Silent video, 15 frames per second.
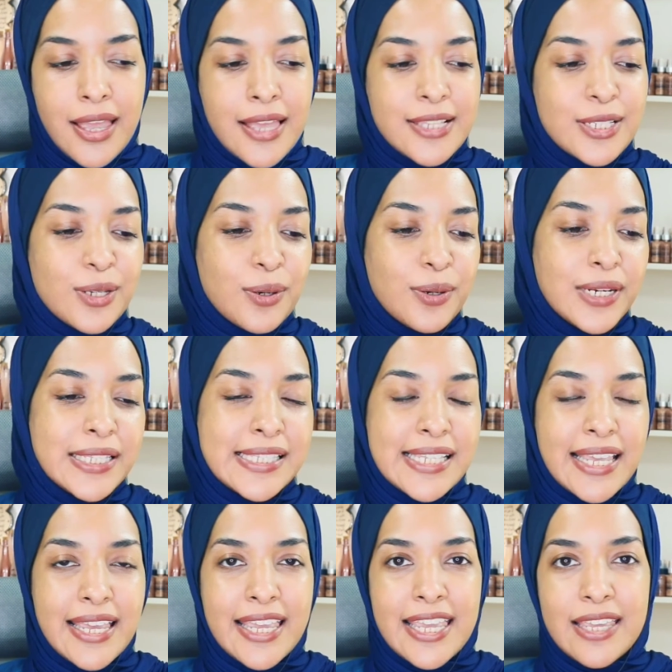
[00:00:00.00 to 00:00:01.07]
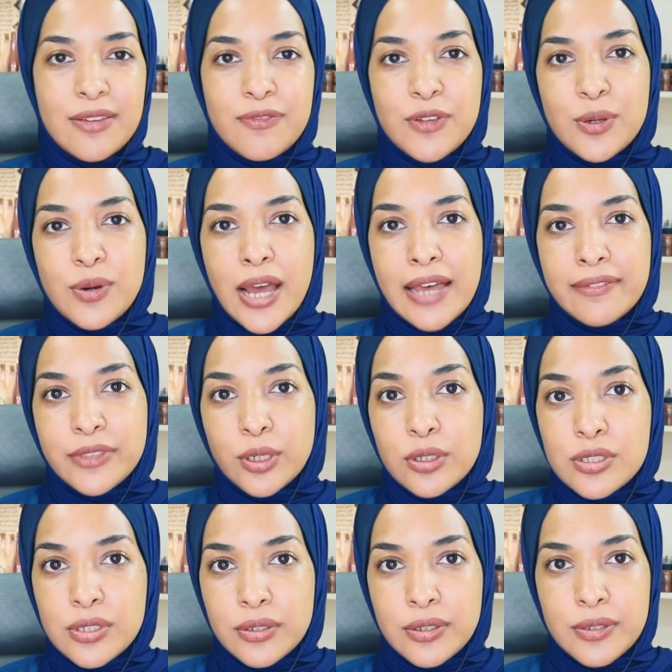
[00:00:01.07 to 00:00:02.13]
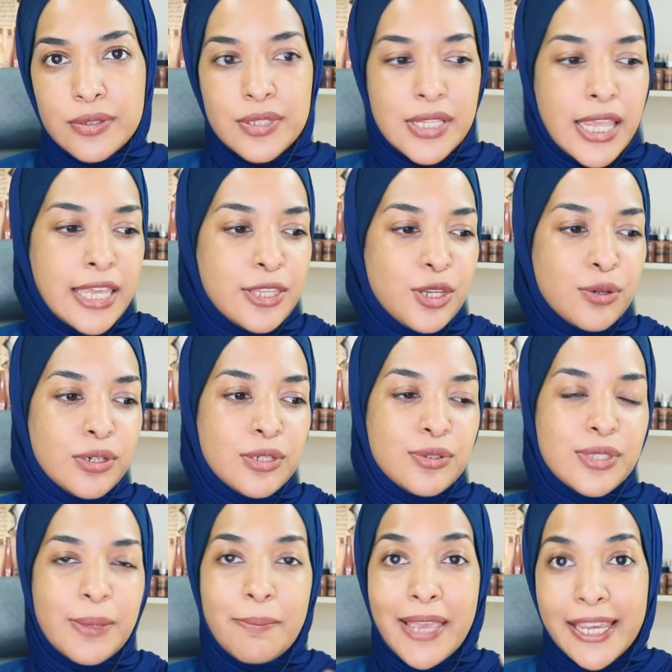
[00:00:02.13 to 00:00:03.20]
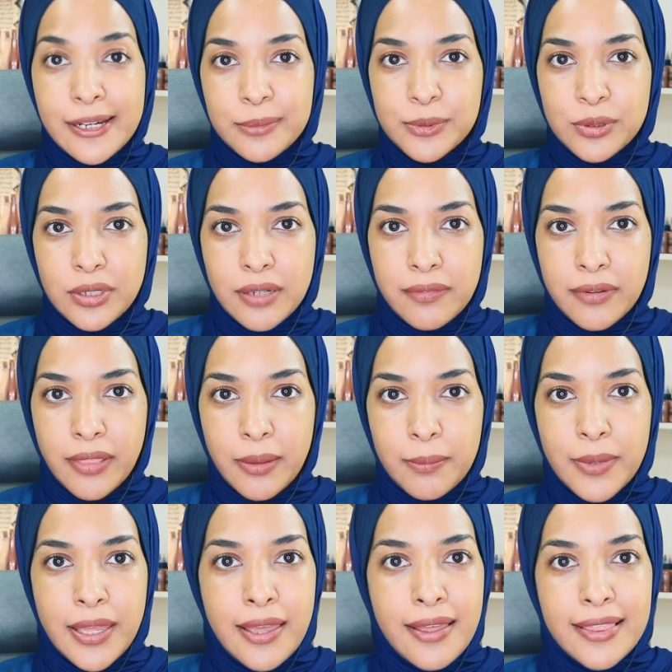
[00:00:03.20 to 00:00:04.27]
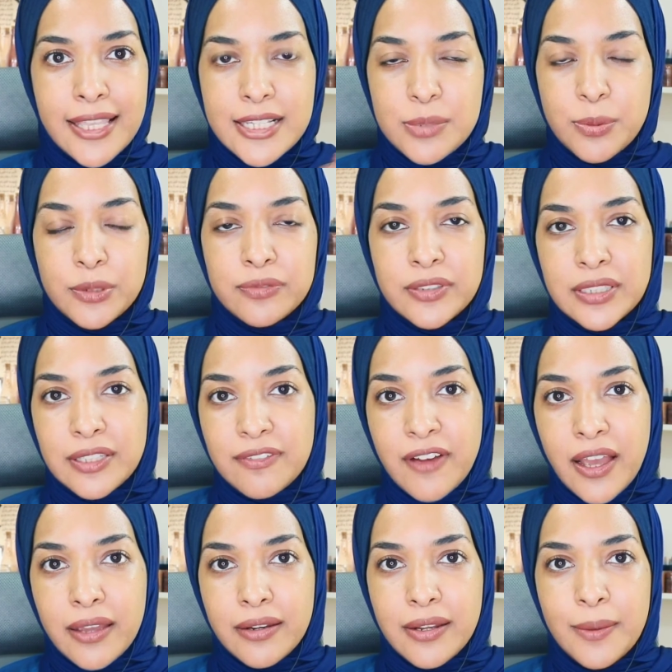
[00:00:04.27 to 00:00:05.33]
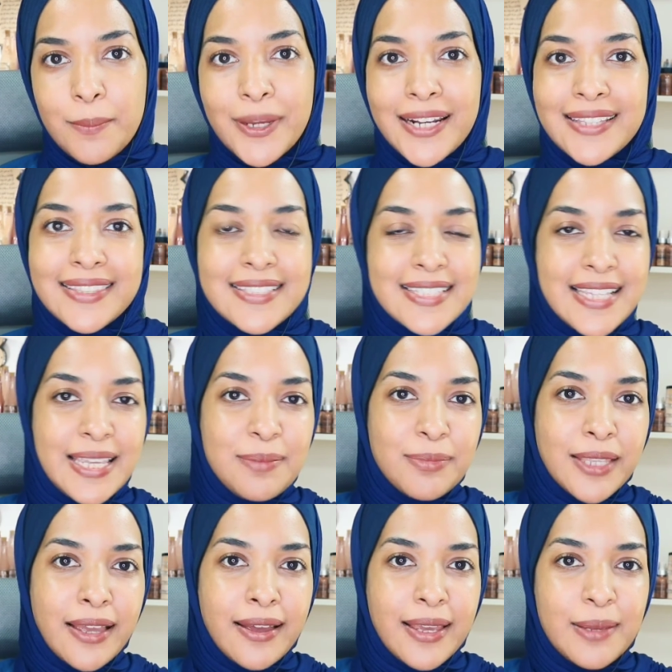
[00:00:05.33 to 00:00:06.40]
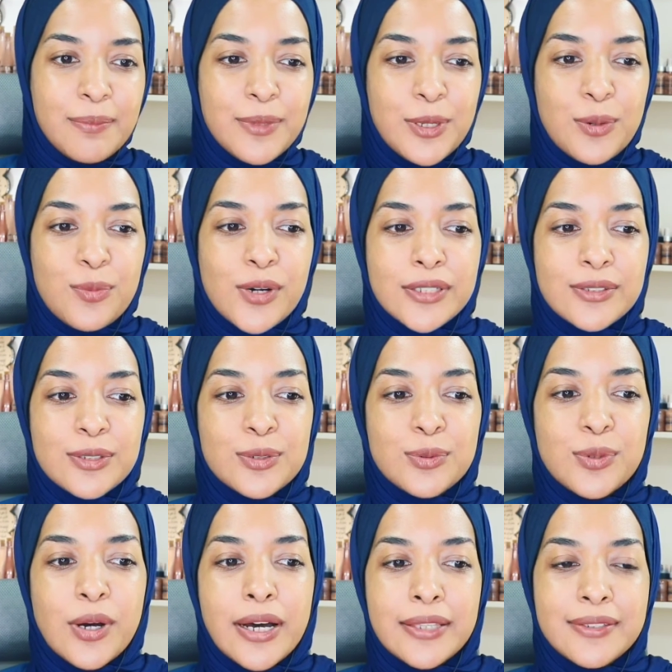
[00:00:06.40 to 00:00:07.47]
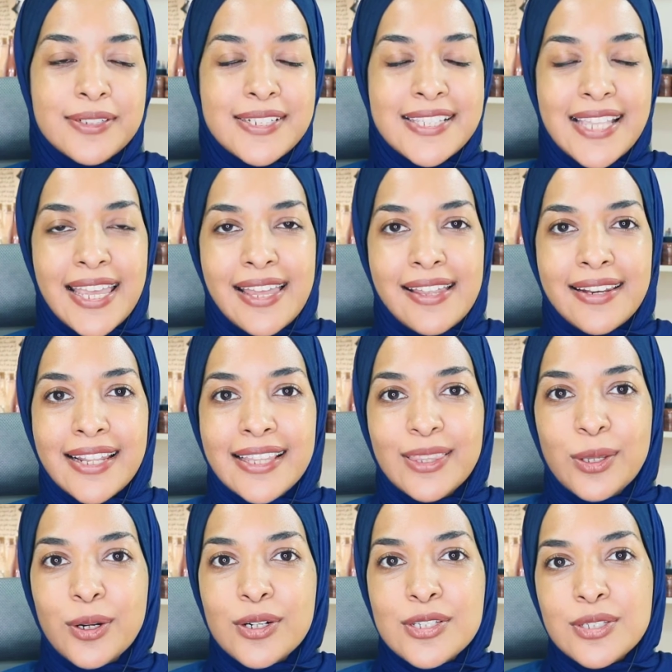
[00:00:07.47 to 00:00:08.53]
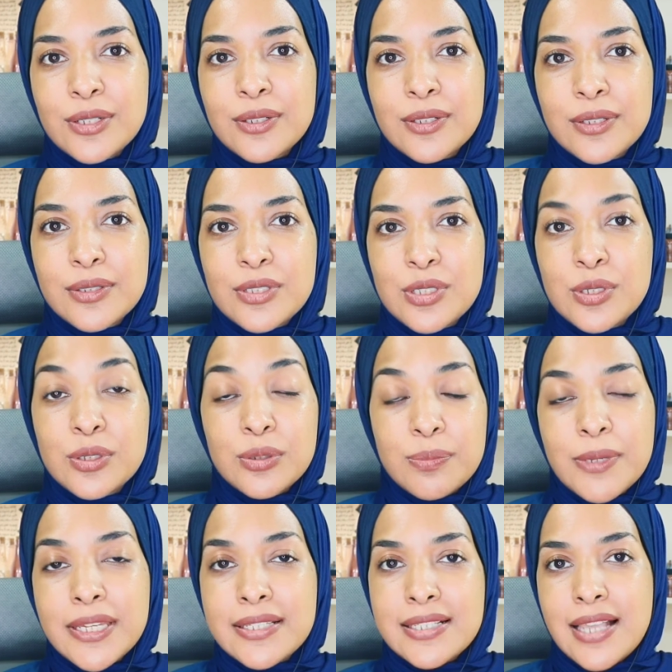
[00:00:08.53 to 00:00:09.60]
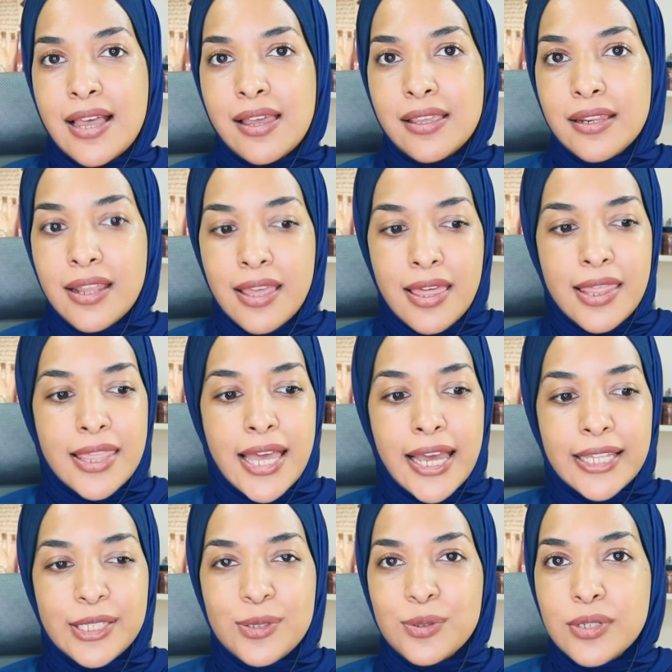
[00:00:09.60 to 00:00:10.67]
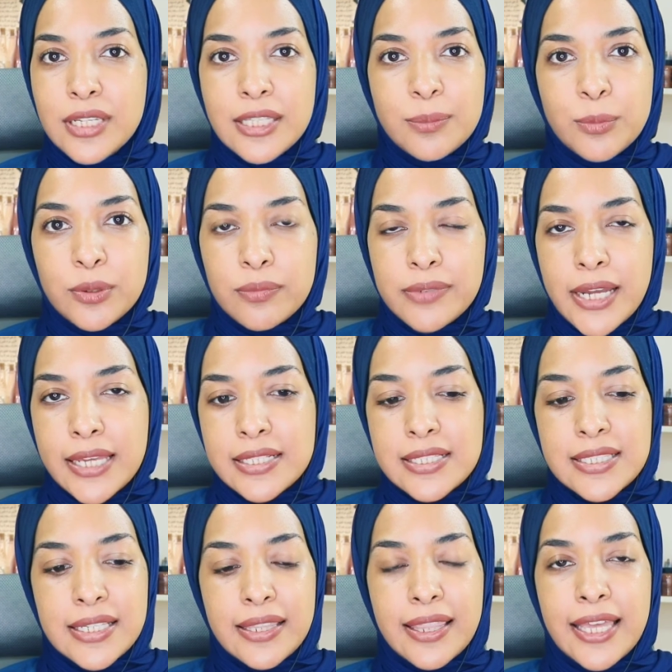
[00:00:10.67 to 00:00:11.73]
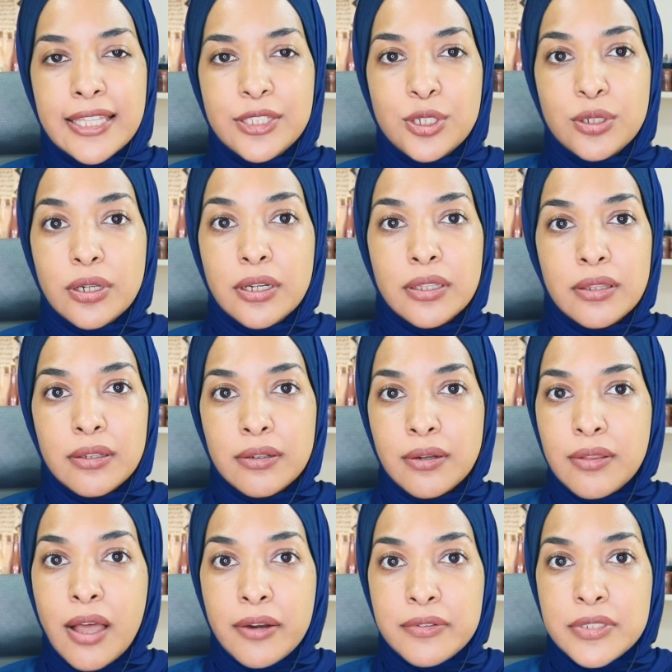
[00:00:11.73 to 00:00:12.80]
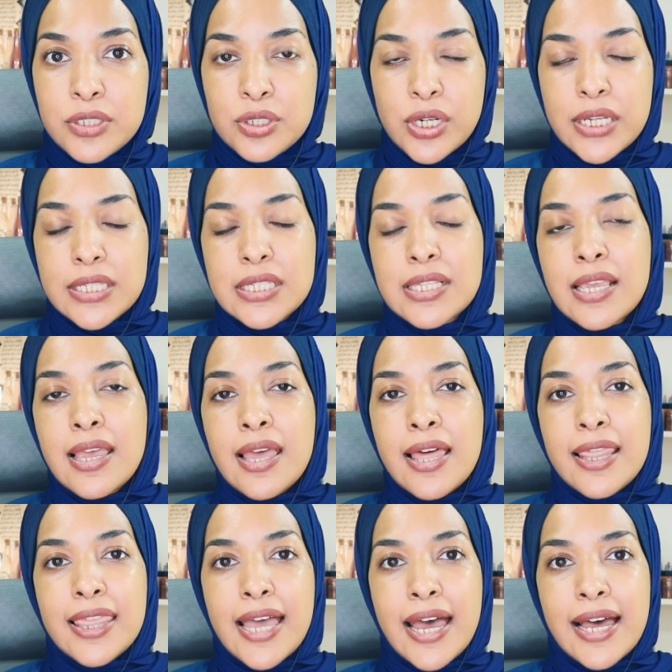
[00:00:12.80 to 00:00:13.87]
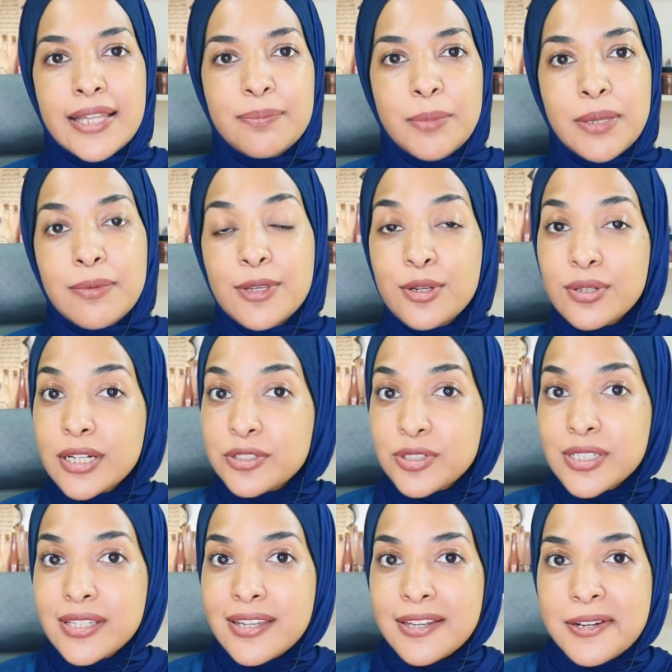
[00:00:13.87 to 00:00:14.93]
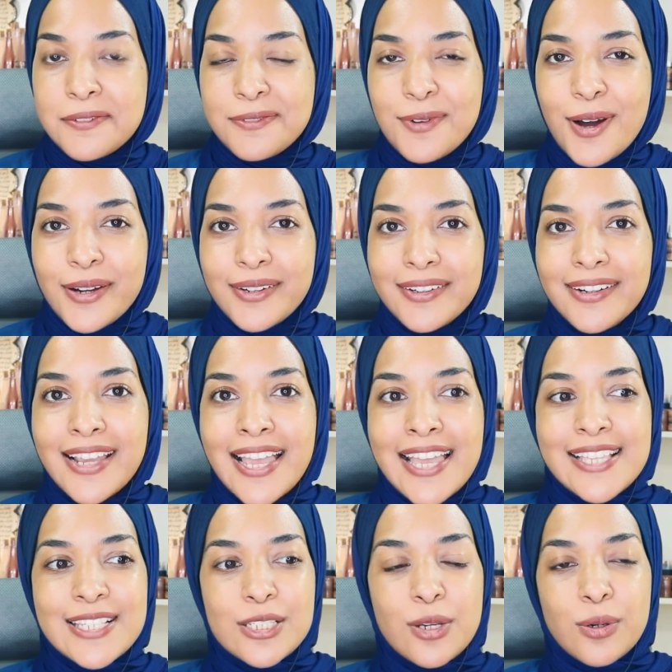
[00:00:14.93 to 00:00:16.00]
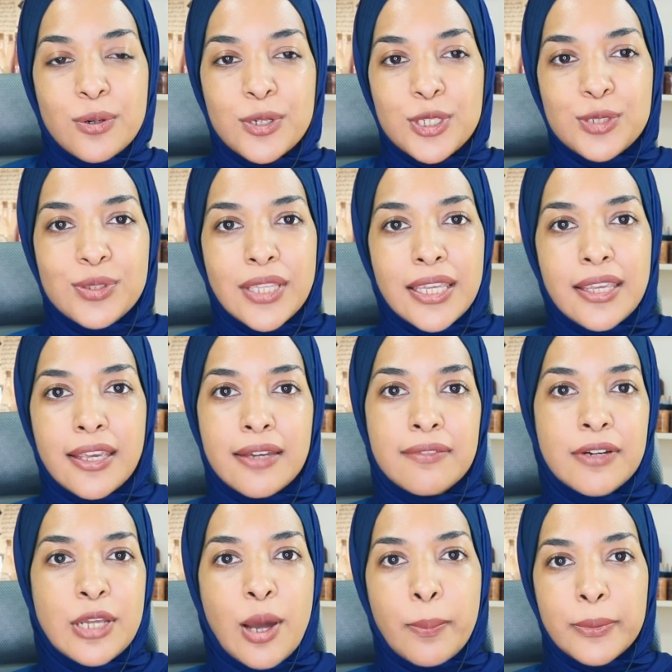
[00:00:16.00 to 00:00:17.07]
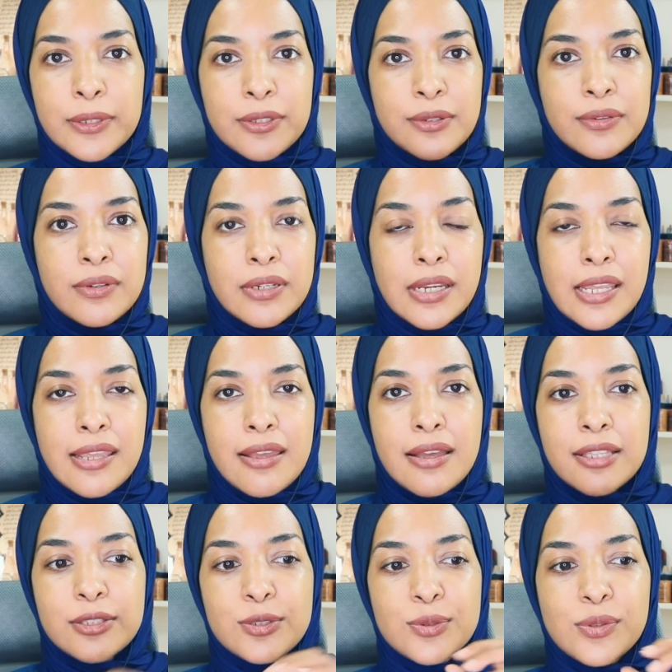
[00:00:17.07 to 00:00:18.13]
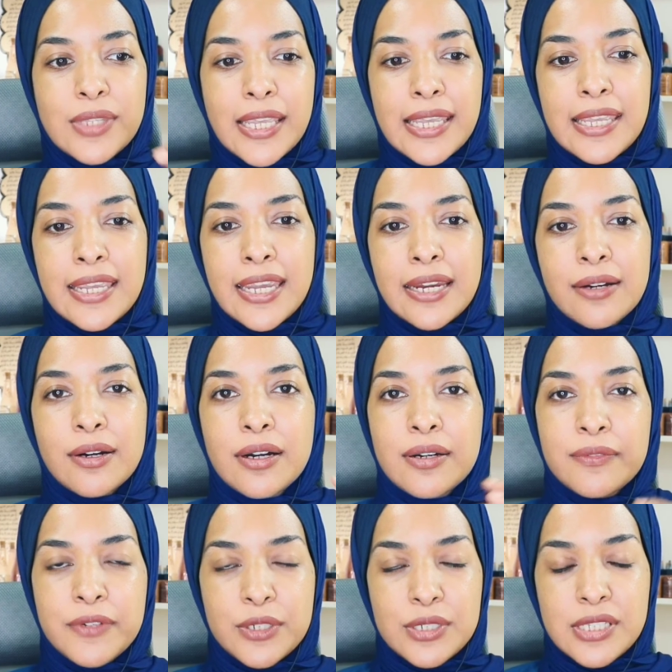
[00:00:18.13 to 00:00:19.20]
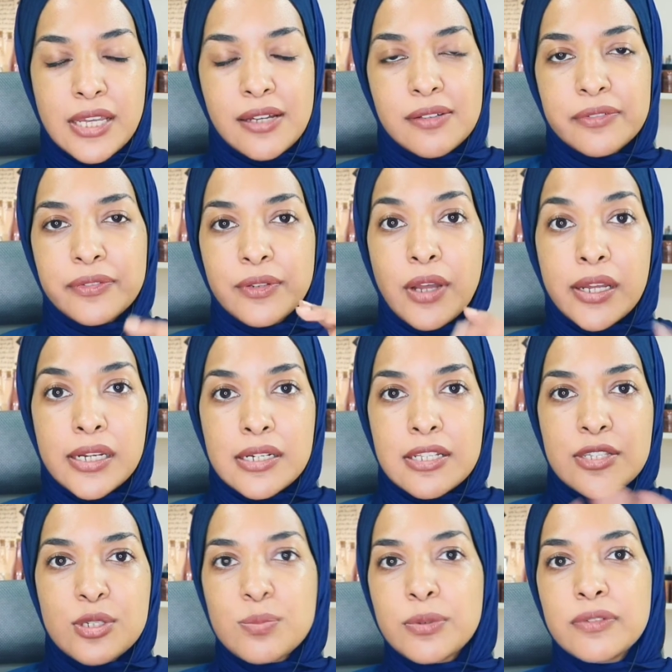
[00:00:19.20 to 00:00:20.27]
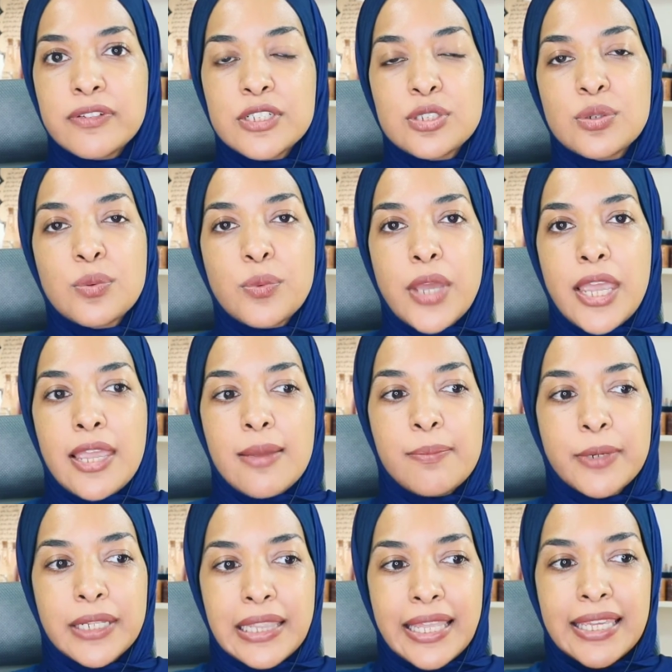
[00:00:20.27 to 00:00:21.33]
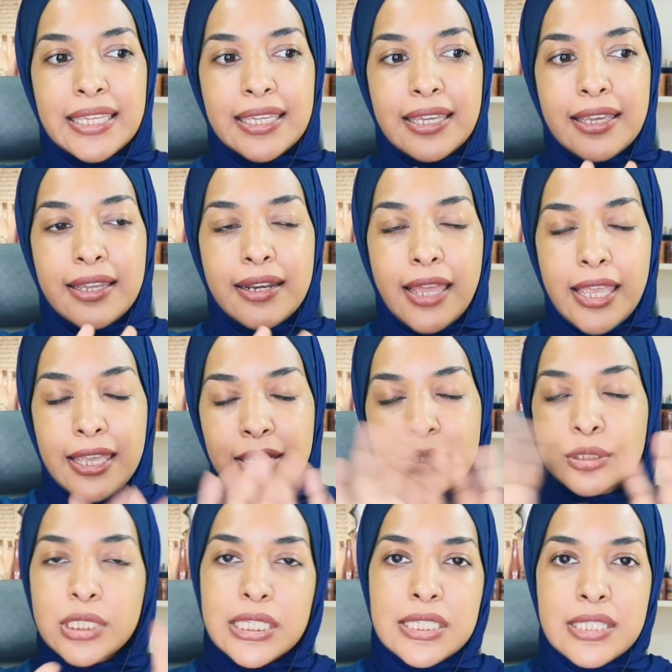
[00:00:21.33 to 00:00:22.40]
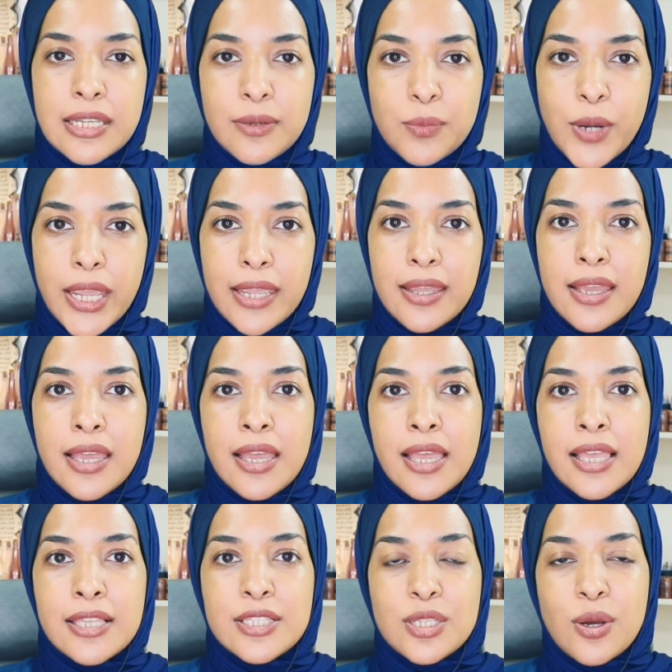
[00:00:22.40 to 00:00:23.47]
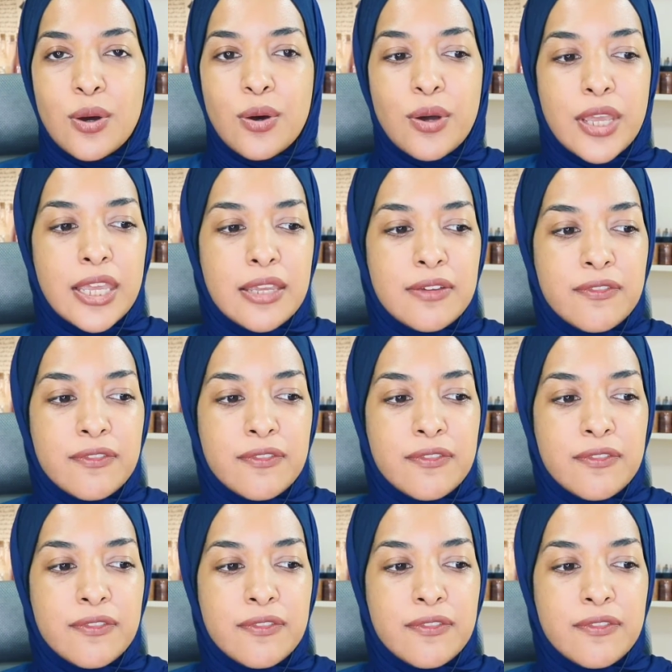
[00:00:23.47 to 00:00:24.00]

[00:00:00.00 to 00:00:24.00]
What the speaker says: So let's say if you have dark circles and you're using makeup to cover them, that's perfectly fine. But at the same time, you want to understand that dark circles could be a sign that you need more rest, that you're under a lot of stress, that maybe you're not drinking enough water. So you take every opportunity to take care of yourself, not in a superficial way, but like in a holistic way. So if